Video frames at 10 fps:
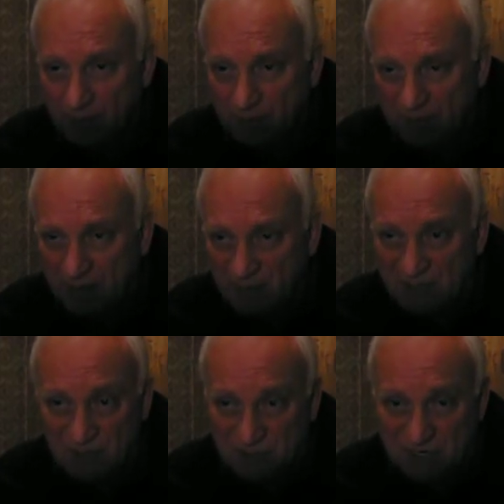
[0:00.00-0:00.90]
Maybe
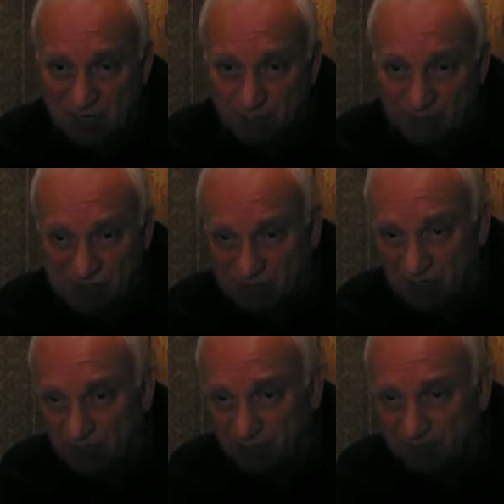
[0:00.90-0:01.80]
the time has
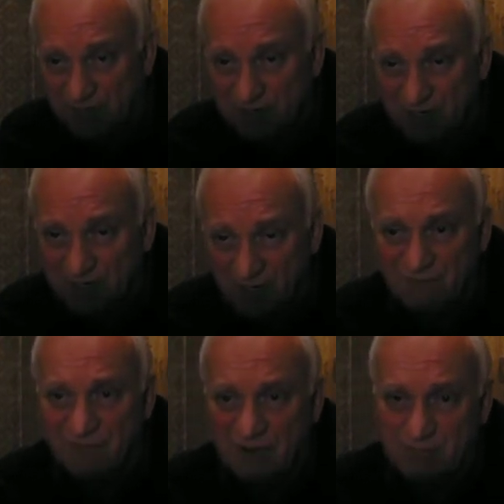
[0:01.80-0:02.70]
come that
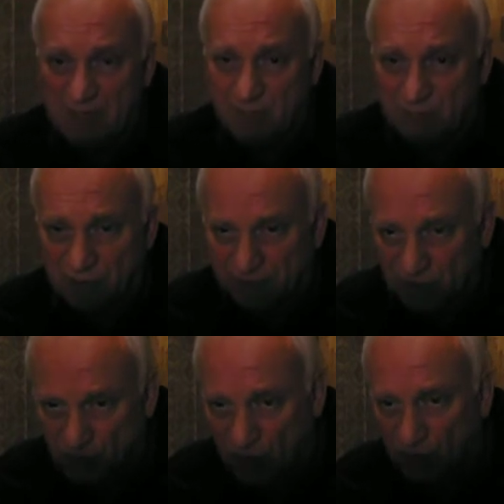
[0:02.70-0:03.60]
every member of
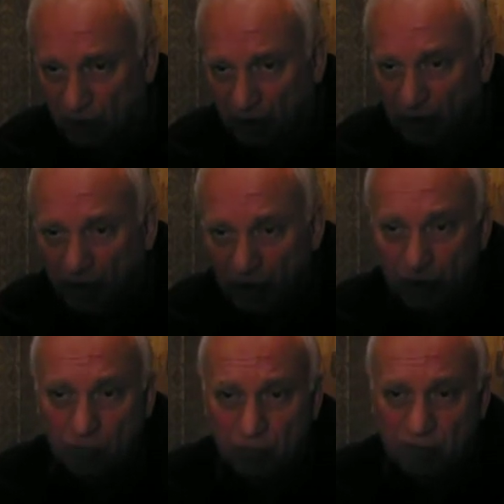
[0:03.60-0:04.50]
the jungle
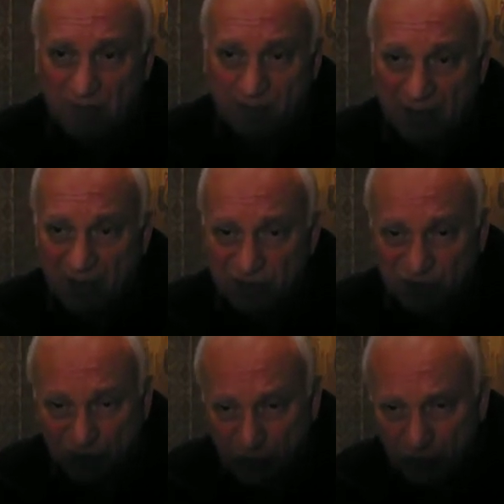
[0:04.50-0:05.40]
knew the bear's
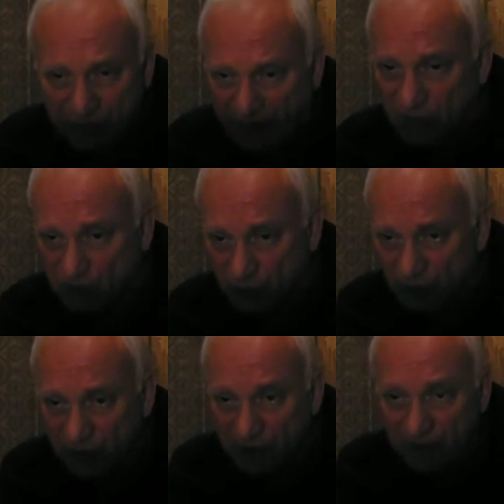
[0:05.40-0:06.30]
true
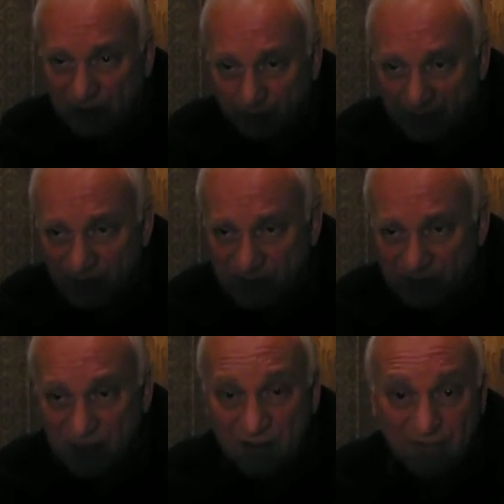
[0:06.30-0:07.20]
nature and the
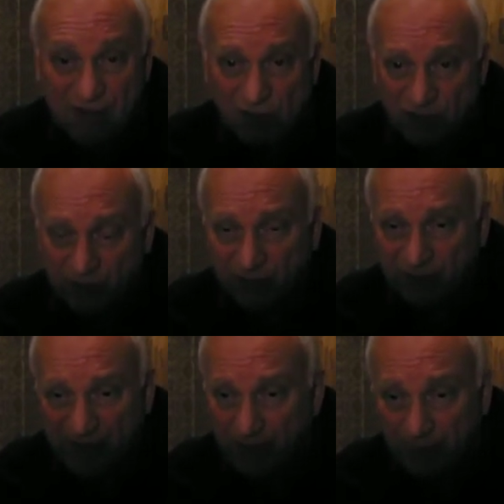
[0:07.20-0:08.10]
bee's veritable
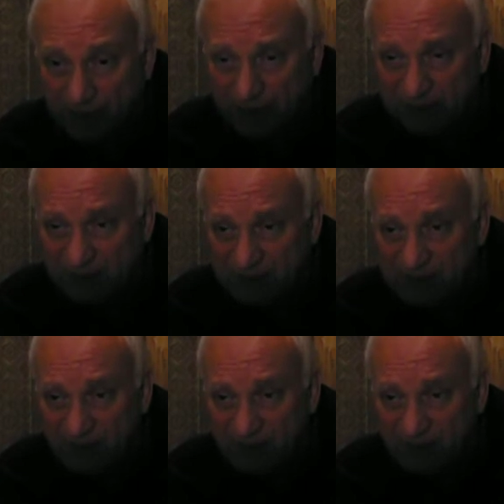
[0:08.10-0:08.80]
capabilities.